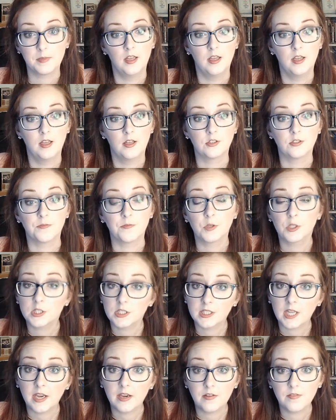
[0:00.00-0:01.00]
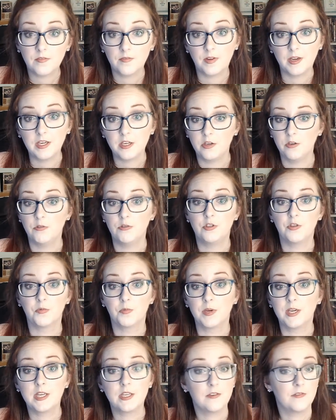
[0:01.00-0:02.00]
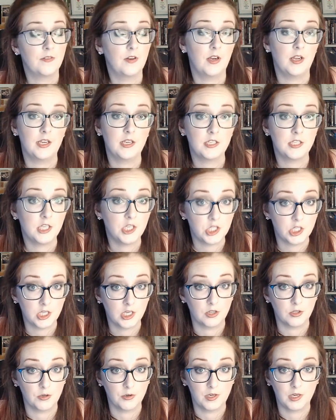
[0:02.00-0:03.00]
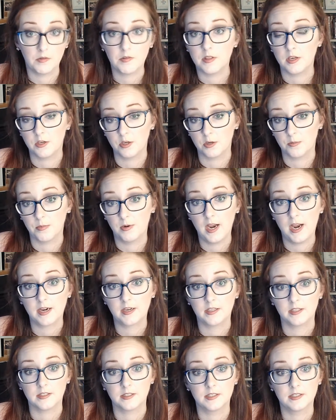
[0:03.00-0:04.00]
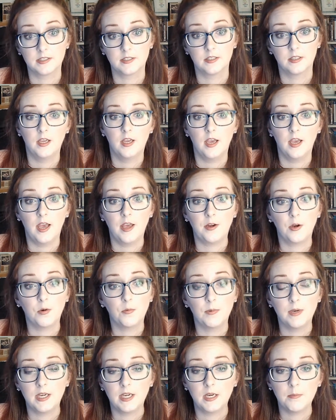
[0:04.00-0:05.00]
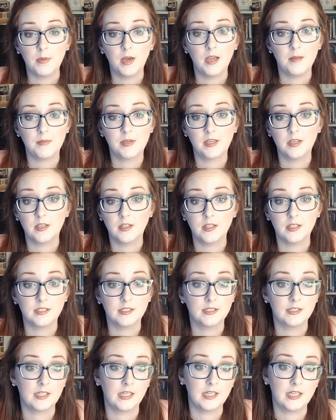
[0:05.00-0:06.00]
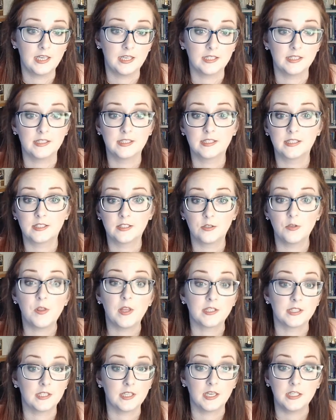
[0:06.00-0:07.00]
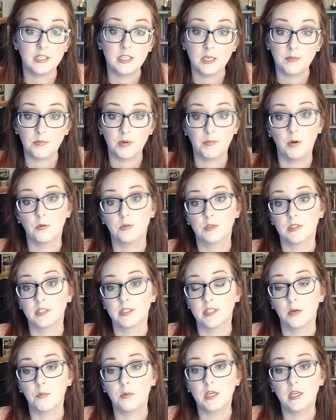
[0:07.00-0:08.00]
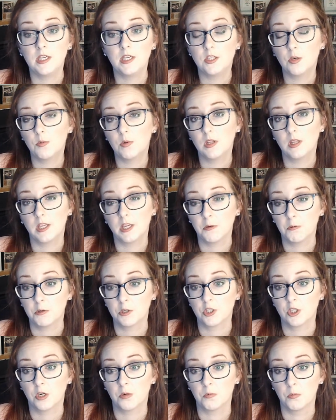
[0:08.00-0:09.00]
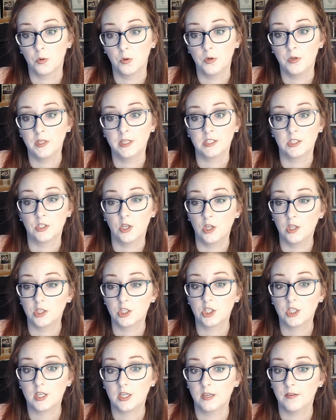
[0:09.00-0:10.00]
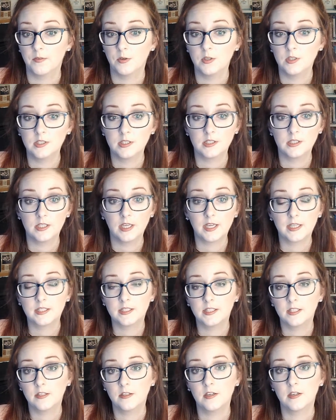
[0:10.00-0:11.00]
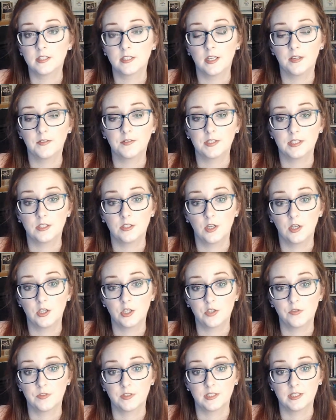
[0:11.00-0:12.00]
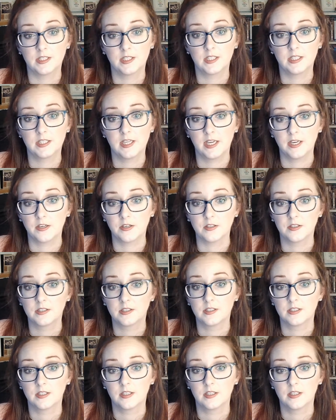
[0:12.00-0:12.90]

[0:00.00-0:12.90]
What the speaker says: So first, I invite you to redefine teaching and learning within your practice. And our reading by McGill and Salinas 2019 proposes that we need to relinquish our role as knowledge givers and consider ourselves as knowledge facilitators.